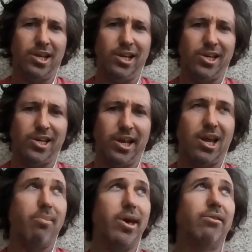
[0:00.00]
is going to
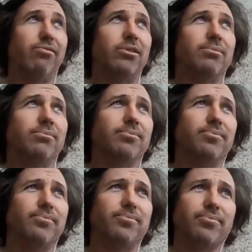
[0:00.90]
come out of it.
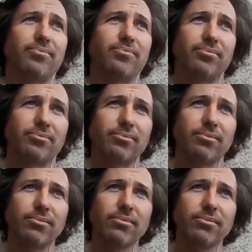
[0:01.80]
Mm.